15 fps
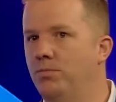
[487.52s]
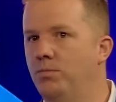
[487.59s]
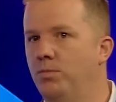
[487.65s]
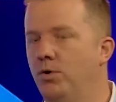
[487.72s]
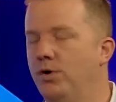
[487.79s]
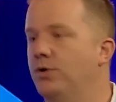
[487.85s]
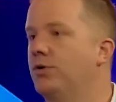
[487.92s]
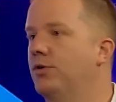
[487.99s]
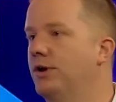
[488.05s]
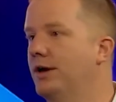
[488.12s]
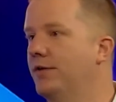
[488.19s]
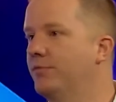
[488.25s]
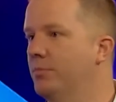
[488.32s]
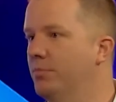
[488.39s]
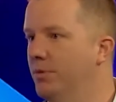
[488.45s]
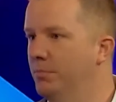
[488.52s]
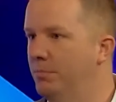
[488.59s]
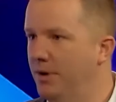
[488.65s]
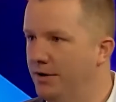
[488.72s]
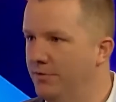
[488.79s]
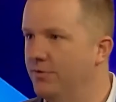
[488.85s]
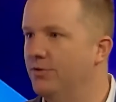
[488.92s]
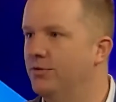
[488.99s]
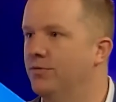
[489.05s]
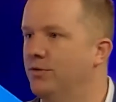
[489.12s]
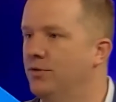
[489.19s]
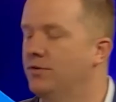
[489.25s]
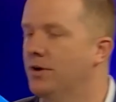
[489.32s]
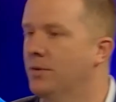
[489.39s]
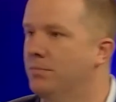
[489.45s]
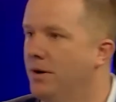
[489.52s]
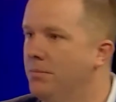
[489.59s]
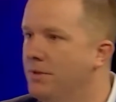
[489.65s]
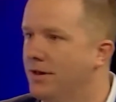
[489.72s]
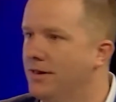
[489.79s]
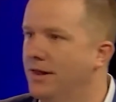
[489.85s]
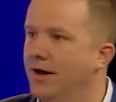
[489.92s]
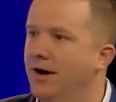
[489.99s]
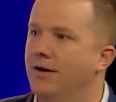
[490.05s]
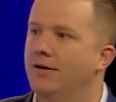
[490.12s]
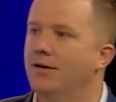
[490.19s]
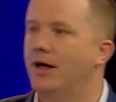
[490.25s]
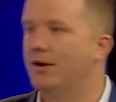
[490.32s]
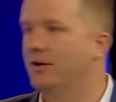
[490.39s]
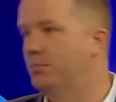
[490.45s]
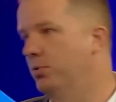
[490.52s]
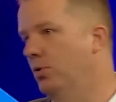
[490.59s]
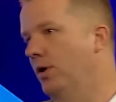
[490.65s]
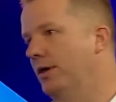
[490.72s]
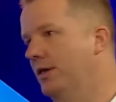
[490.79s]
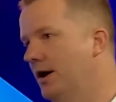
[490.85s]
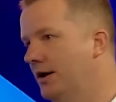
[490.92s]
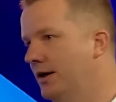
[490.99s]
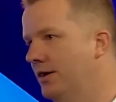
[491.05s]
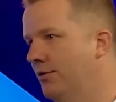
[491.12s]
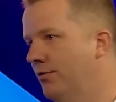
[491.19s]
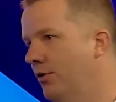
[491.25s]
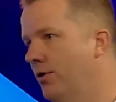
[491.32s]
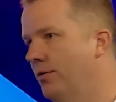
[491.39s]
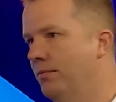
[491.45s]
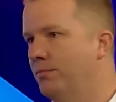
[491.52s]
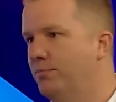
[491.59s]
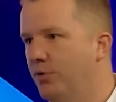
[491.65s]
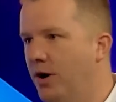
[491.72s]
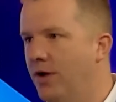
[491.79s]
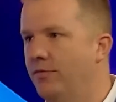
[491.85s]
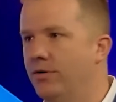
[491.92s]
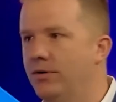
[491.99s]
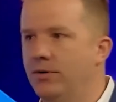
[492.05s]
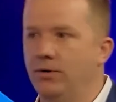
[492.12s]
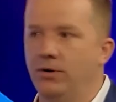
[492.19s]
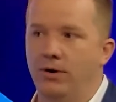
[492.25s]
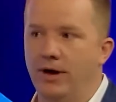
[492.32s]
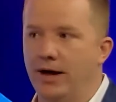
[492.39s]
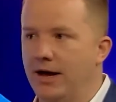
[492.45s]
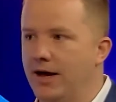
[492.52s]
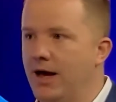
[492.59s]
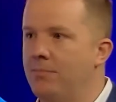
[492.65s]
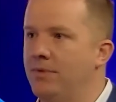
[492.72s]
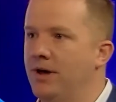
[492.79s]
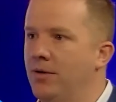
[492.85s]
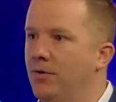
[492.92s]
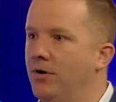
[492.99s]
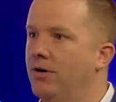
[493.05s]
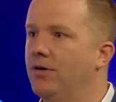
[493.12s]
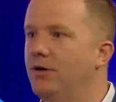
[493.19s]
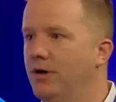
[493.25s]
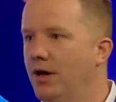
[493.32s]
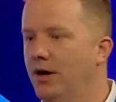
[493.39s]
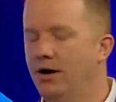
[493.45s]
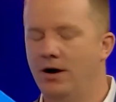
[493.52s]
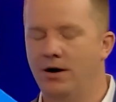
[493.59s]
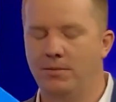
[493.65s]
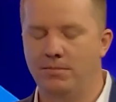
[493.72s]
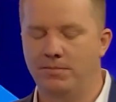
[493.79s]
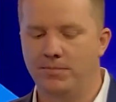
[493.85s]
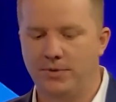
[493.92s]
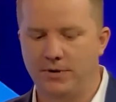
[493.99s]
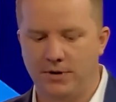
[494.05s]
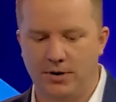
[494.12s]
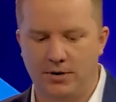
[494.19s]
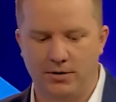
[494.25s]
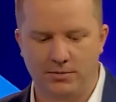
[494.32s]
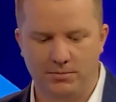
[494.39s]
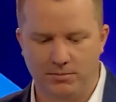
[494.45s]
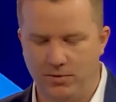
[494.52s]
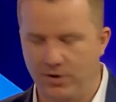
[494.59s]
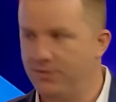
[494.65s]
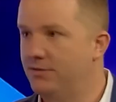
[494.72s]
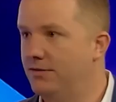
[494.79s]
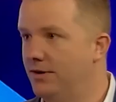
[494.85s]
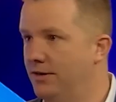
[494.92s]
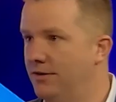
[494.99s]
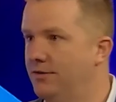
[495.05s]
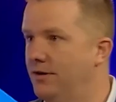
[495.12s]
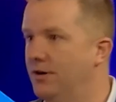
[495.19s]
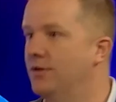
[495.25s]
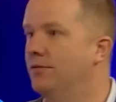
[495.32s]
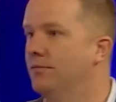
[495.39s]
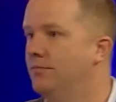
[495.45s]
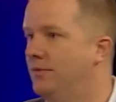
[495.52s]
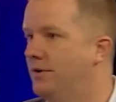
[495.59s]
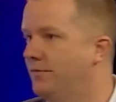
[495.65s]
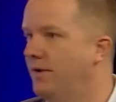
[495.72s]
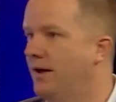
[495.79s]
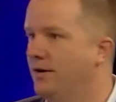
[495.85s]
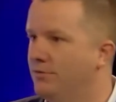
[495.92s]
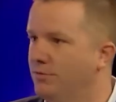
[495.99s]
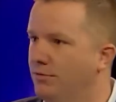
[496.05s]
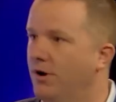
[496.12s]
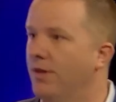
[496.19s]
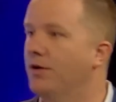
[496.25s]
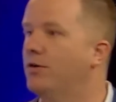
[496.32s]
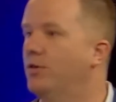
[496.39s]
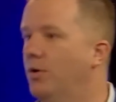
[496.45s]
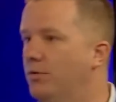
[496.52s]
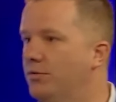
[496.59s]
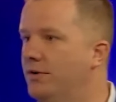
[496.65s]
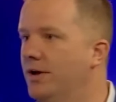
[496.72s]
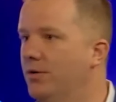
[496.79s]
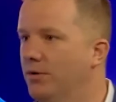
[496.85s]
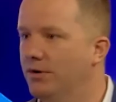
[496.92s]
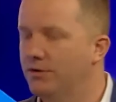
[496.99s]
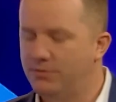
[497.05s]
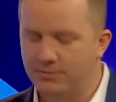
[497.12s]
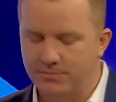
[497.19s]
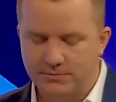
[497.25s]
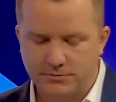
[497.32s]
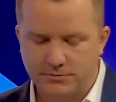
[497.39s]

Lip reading: what you could get from the benefits of using a public cloud and deploying that in their own private air-gap network. You might see this in defense or other closed networks.